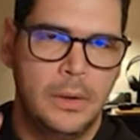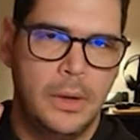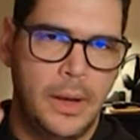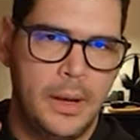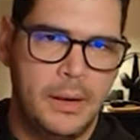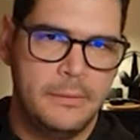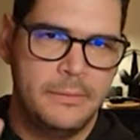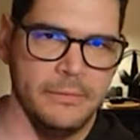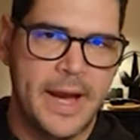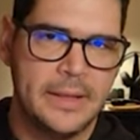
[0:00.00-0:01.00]
of
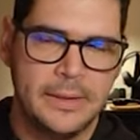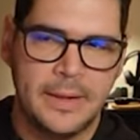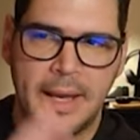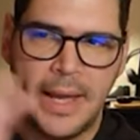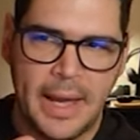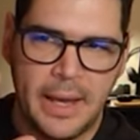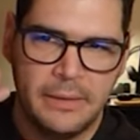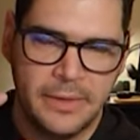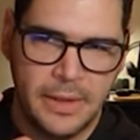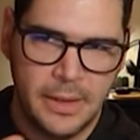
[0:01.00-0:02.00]
Violet than I
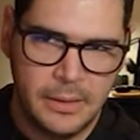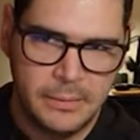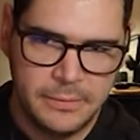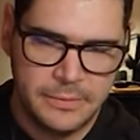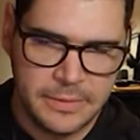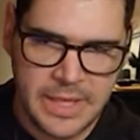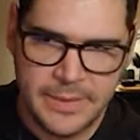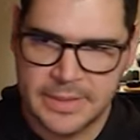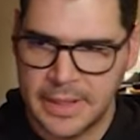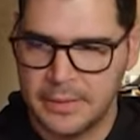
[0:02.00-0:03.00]
have of
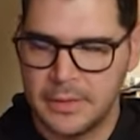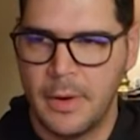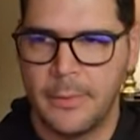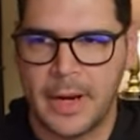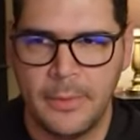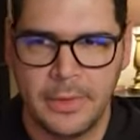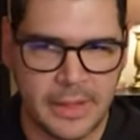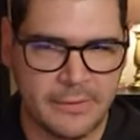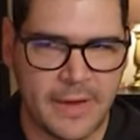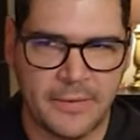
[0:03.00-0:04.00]
Demon Slayer at the moment. I'm only
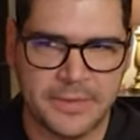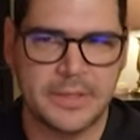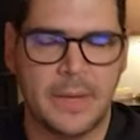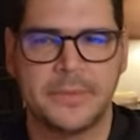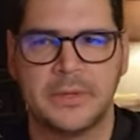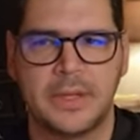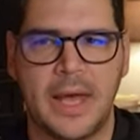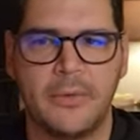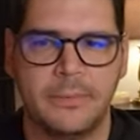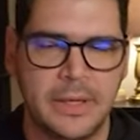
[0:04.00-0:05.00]
like 5 or 6 episodes in
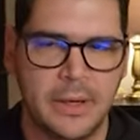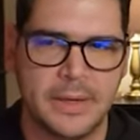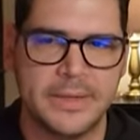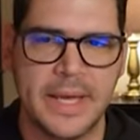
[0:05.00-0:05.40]
that one because